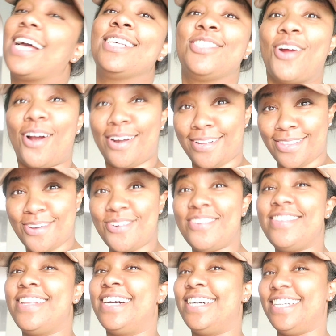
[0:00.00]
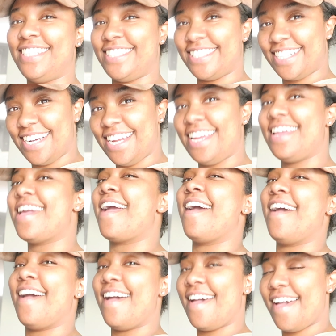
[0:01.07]
Start a load of laundry,
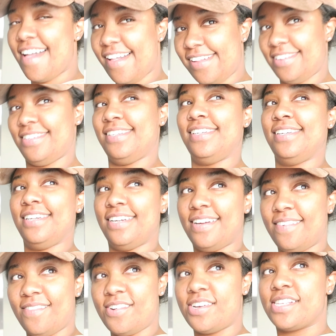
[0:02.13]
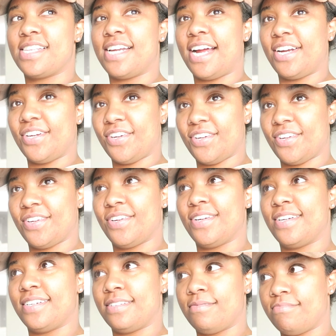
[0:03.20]
yeah. What else did I do?
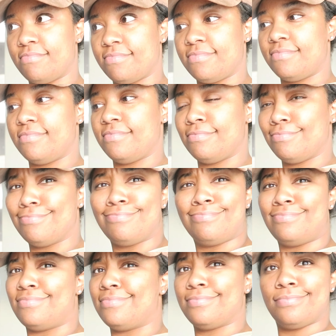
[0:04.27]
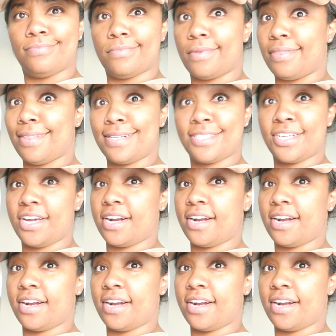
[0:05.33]
That was mine.